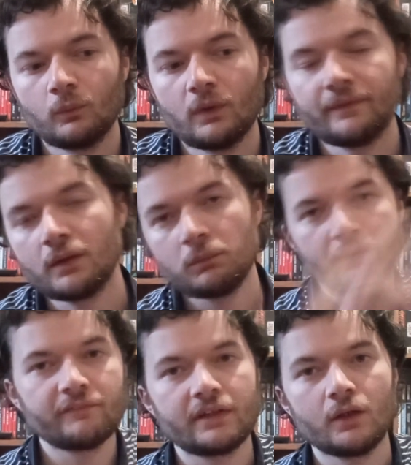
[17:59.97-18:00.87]
And then upload the
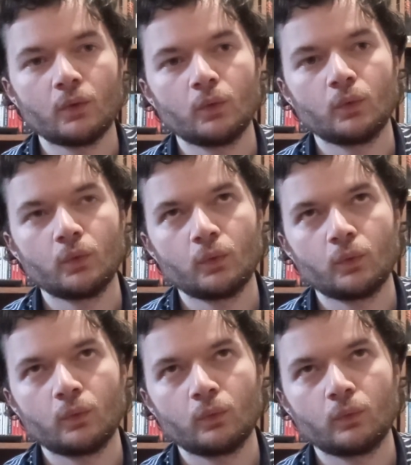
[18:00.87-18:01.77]
video
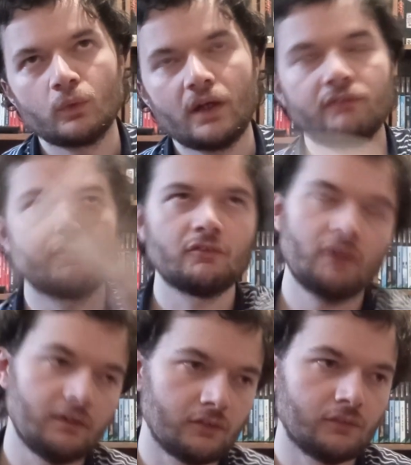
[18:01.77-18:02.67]
after it's
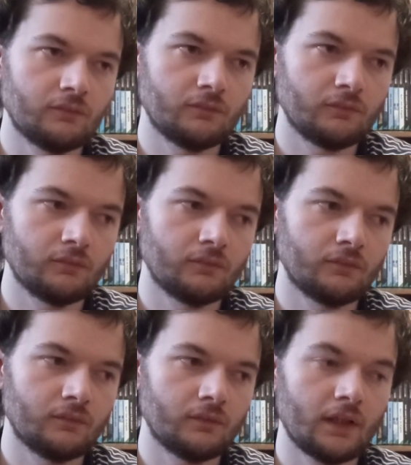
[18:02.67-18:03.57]
rendered.
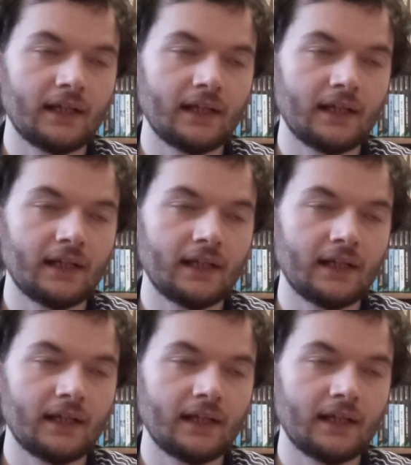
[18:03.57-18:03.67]
And